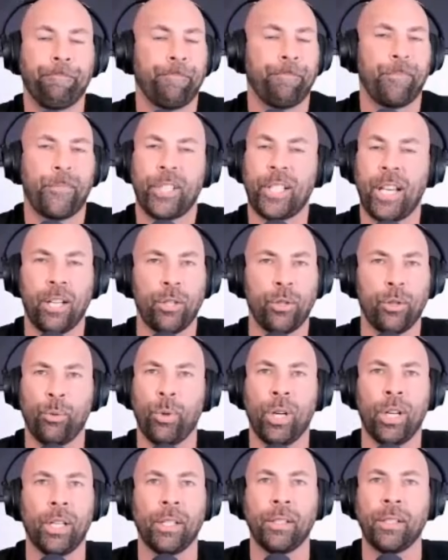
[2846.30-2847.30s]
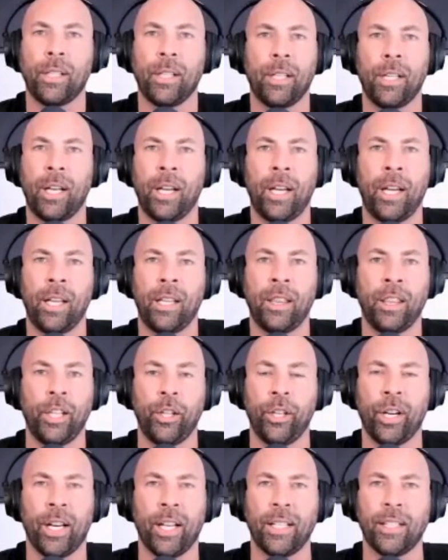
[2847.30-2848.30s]
Schedule One in the
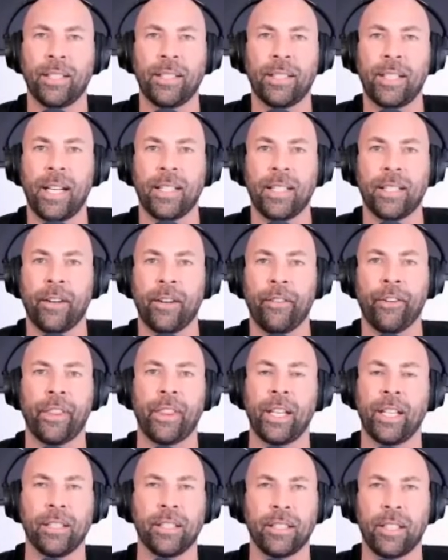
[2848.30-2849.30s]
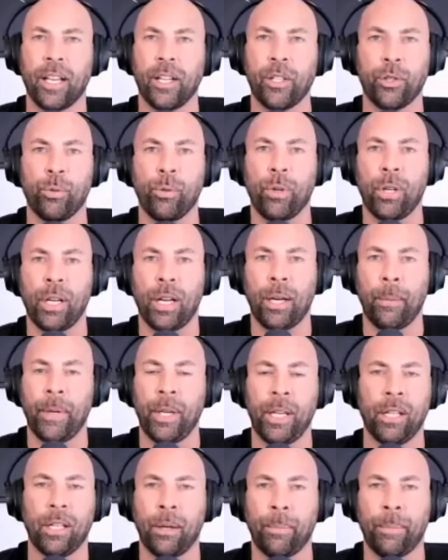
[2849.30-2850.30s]
United States, everything's Schedule One. I
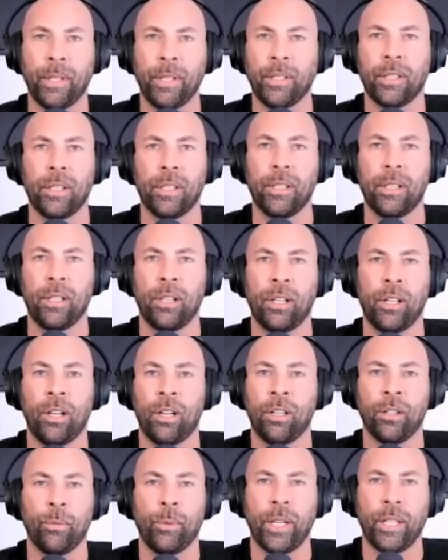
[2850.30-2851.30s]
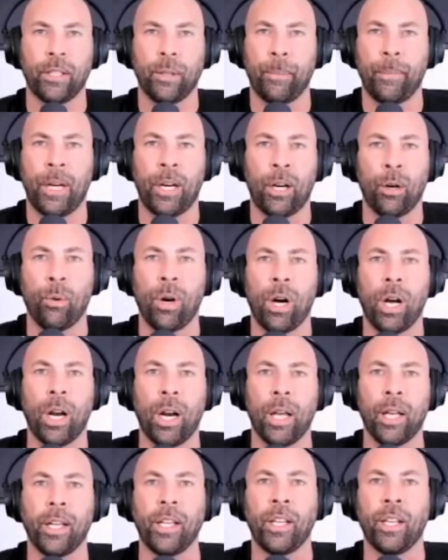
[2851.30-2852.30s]
mean, up into all the way to
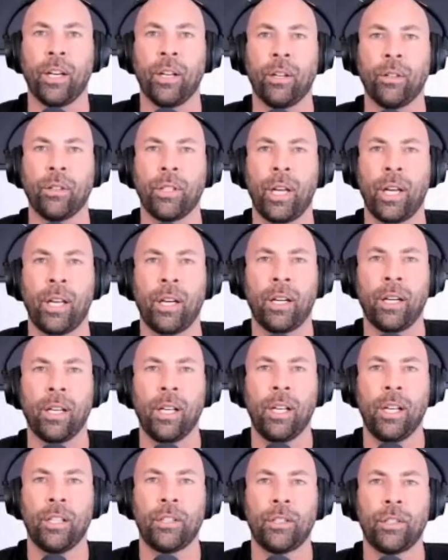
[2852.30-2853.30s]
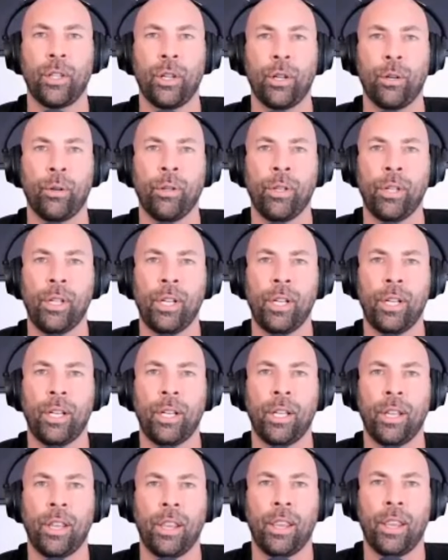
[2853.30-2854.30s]
marijuana, and so
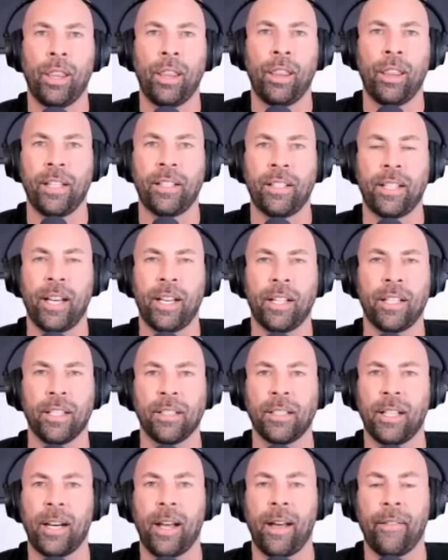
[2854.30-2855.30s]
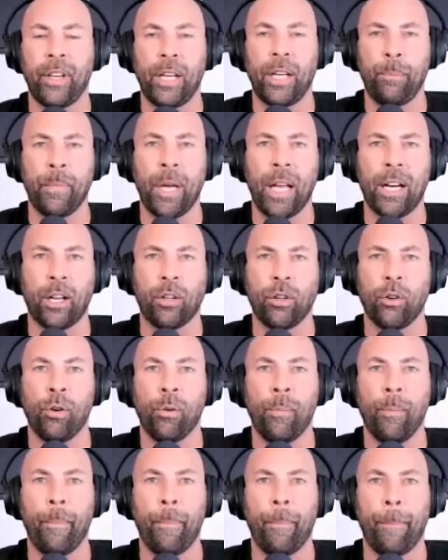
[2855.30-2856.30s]
they say it doesn't have any
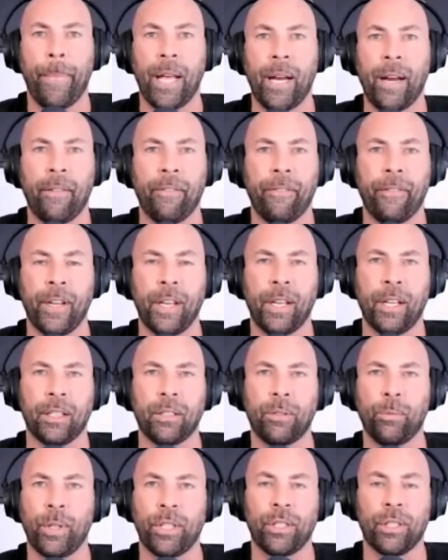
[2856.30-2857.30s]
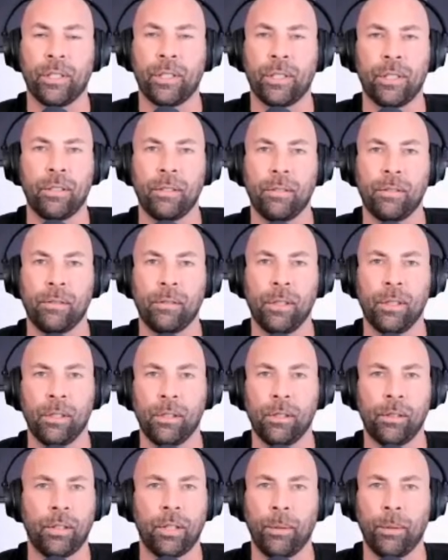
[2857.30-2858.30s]
medical benefit, which is
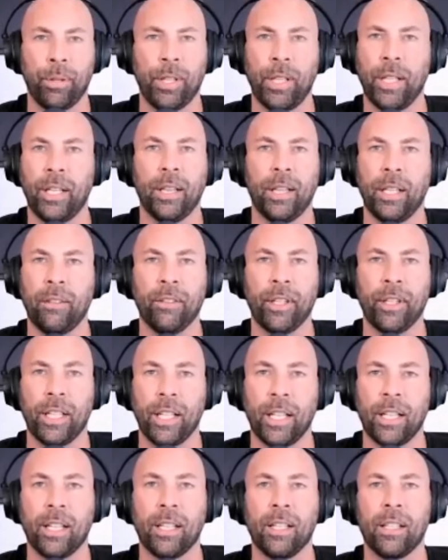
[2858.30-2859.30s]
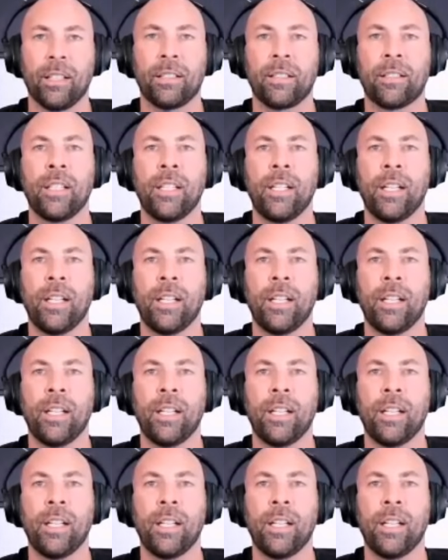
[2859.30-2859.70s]
completely ridiculous.